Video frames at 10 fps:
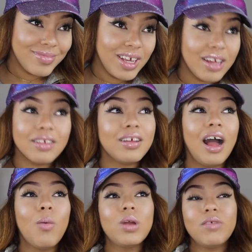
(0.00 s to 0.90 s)
Yeah,
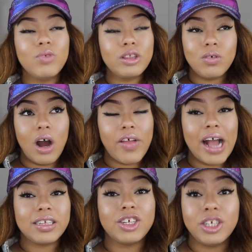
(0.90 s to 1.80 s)
I wouldn't have went through all that
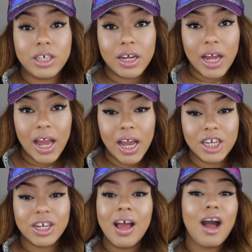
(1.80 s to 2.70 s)
at such a young
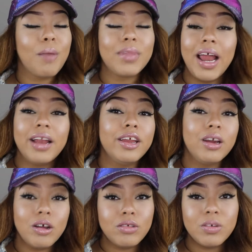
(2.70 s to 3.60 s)
age. I'm glad I
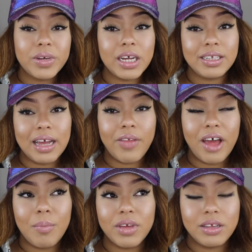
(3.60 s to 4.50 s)
did go through it, because now
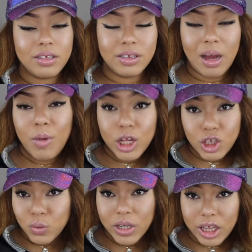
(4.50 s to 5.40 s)
that I'm only
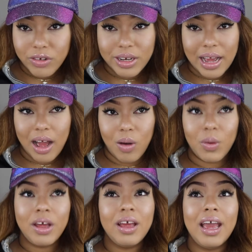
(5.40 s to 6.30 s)
23 now,
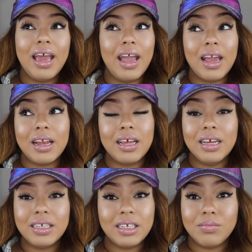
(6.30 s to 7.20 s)
and
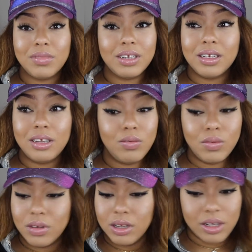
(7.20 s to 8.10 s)
it's some
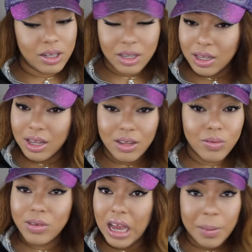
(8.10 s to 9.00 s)

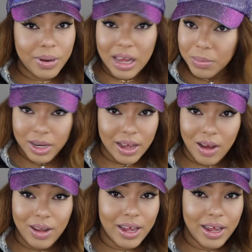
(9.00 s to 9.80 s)
you can't play me now.